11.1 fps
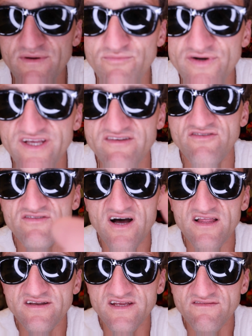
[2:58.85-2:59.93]
a pretty
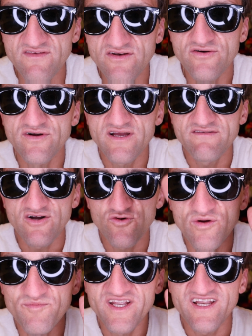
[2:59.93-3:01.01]
solid inventory of
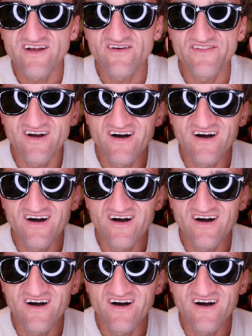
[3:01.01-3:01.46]
equipment here in the